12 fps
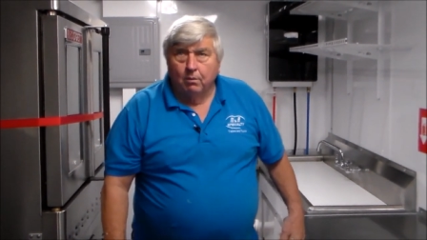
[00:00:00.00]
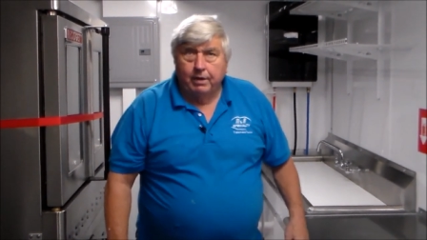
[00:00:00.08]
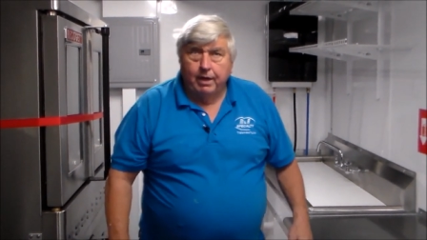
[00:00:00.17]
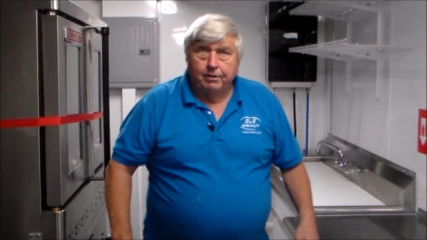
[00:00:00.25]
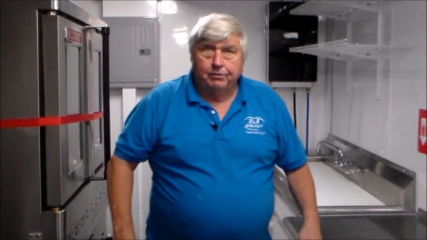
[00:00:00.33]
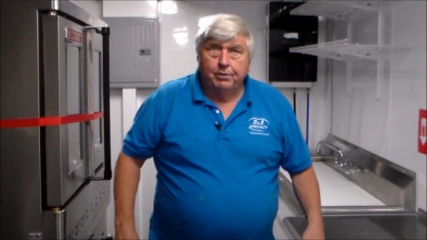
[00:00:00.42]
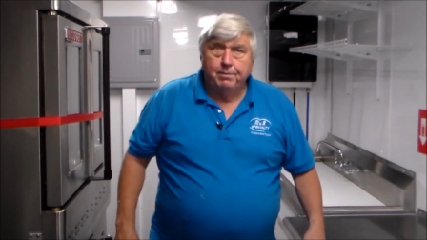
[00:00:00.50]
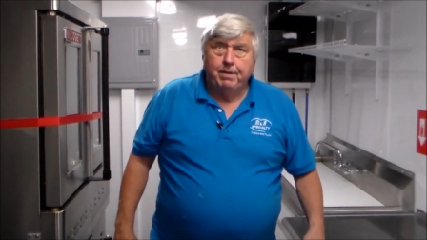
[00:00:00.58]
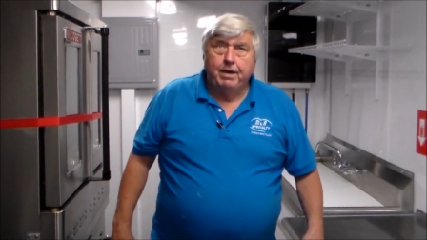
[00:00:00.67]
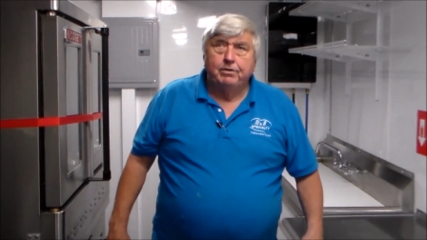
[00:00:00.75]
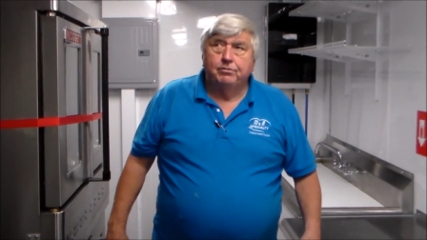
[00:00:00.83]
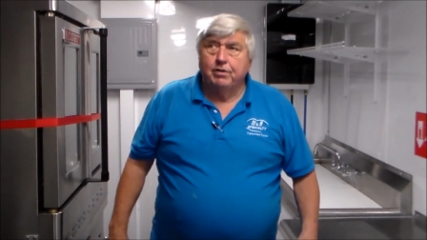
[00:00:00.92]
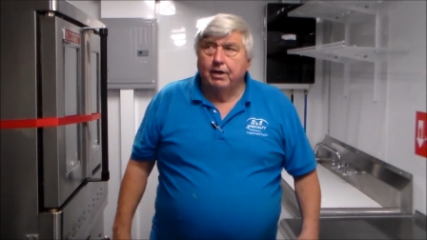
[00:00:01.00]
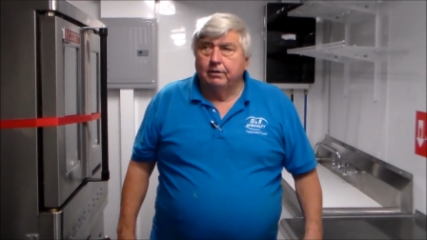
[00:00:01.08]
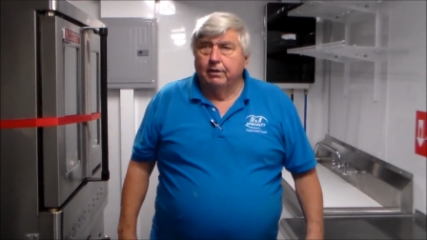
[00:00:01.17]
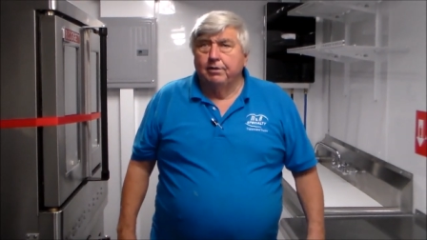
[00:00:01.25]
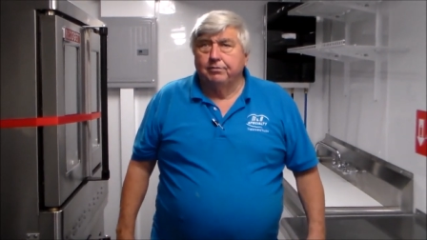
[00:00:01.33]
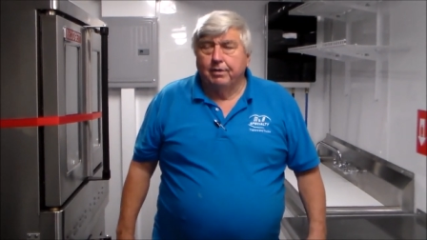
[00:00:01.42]
We got a three-page
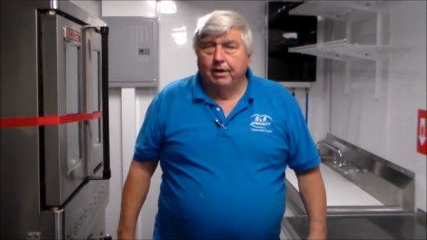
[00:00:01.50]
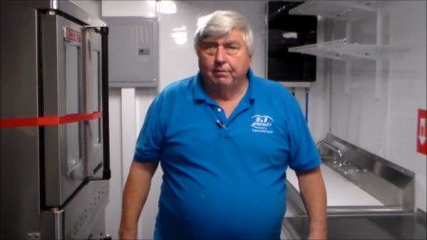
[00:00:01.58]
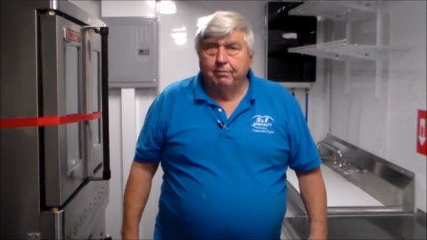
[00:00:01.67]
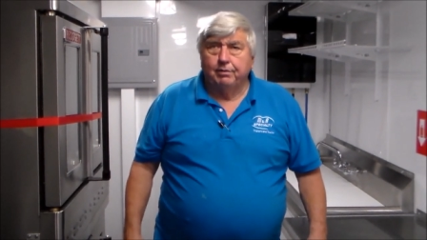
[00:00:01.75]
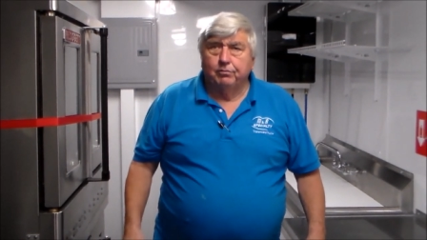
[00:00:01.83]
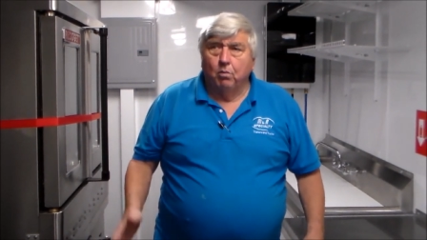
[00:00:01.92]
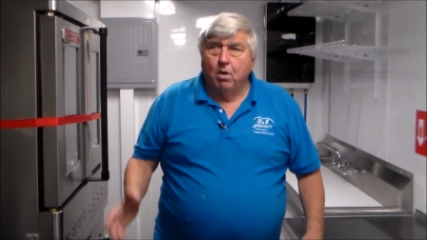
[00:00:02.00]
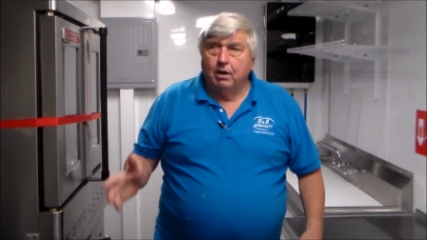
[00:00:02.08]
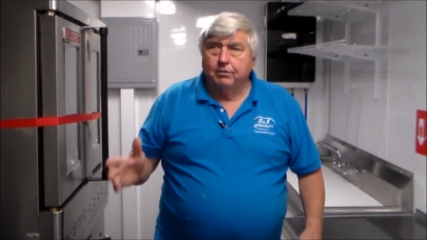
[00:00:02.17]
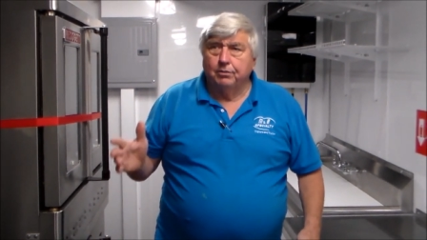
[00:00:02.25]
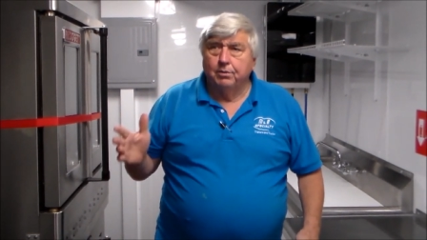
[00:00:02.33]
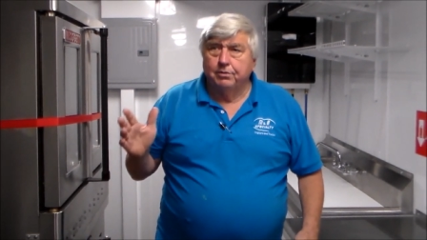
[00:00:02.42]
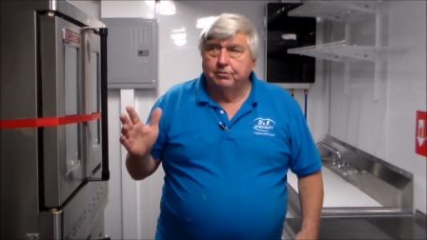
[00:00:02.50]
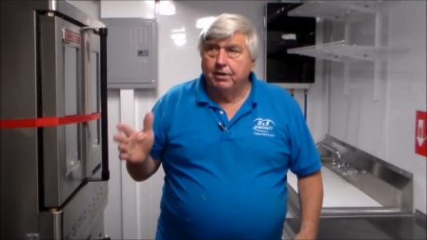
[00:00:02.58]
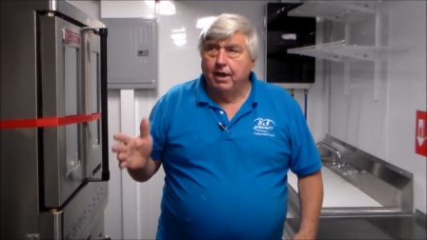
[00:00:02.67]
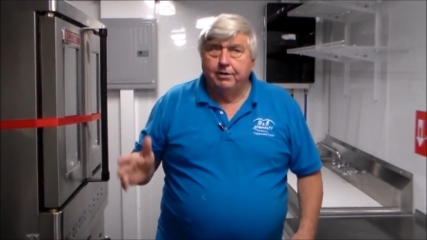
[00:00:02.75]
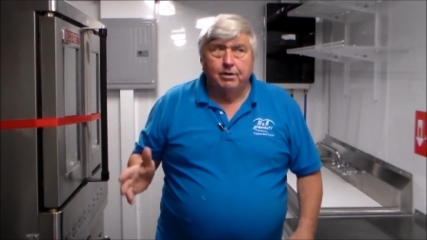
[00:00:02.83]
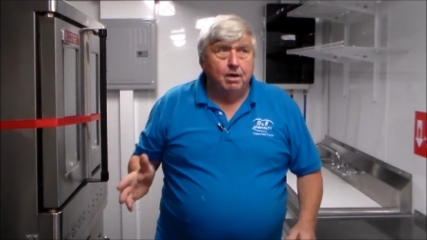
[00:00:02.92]
checklist that every walked through and
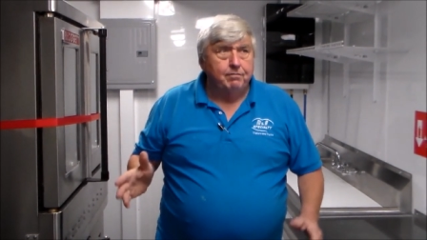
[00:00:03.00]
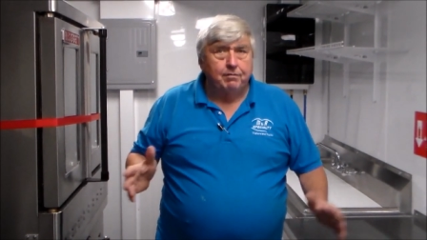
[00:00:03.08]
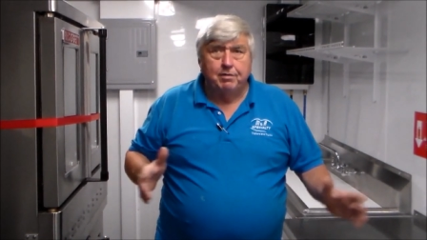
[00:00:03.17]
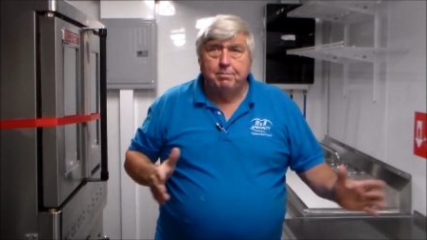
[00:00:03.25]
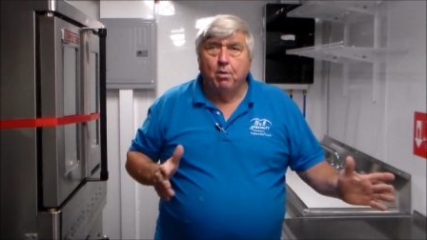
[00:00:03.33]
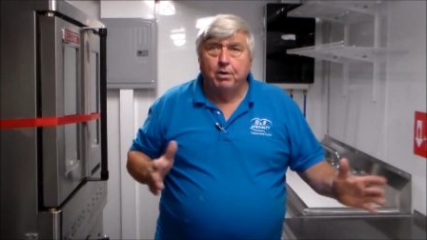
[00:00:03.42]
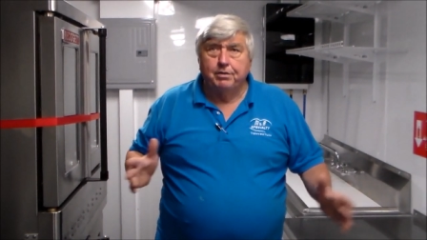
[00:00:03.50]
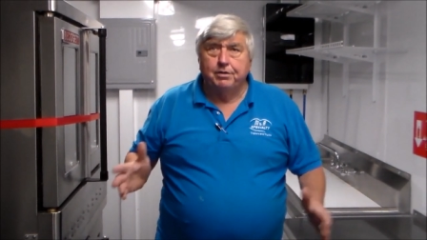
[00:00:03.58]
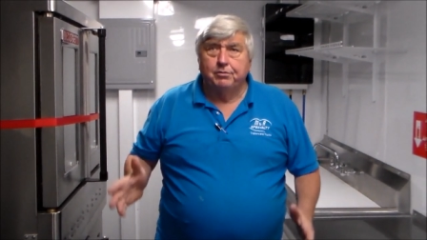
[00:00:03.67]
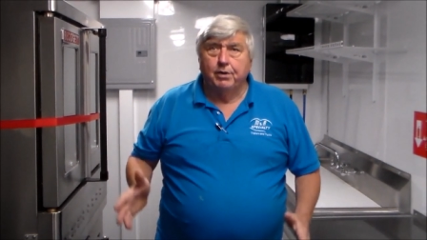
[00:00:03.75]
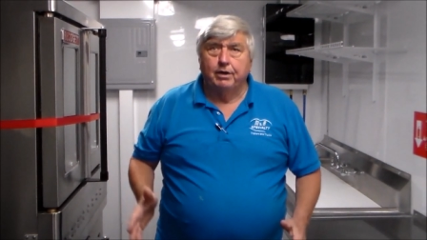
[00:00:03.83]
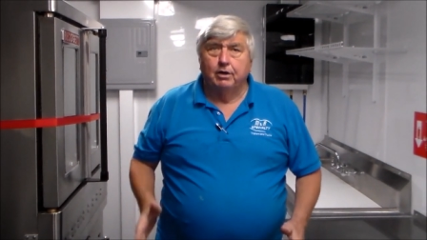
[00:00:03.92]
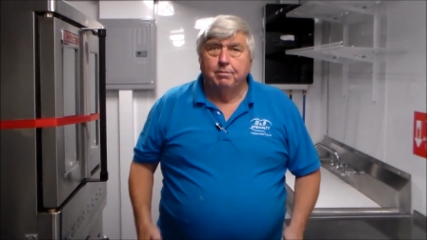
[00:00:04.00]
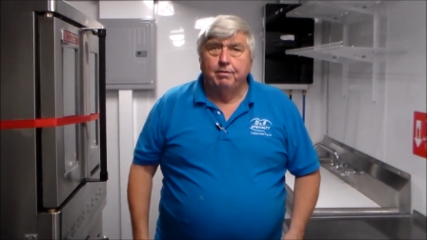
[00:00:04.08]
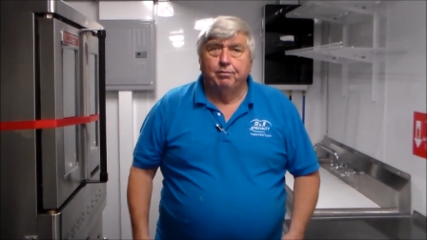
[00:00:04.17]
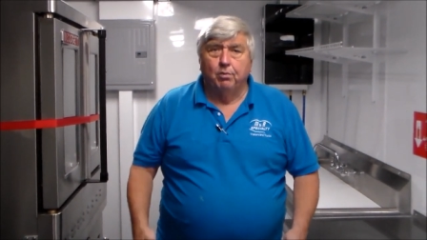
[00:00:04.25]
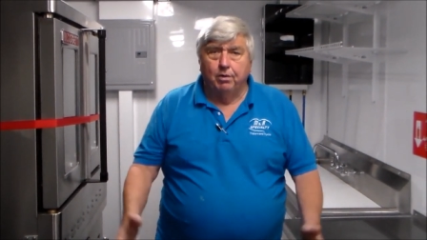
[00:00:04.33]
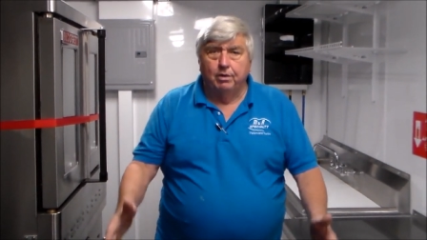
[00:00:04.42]
signed off every point of the trailer
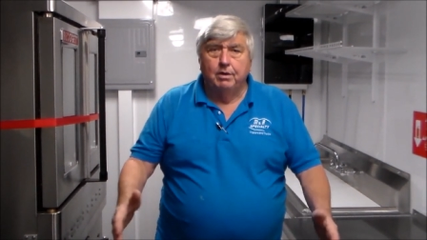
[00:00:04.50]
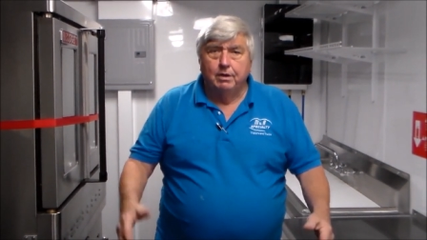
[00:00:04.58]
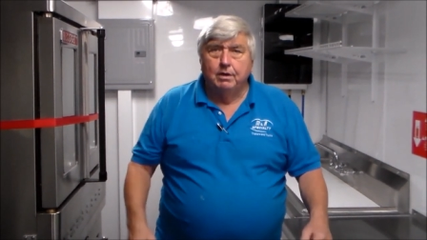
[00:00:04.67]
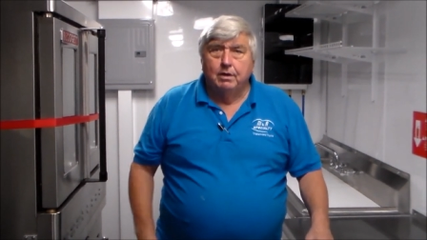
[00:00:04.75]
before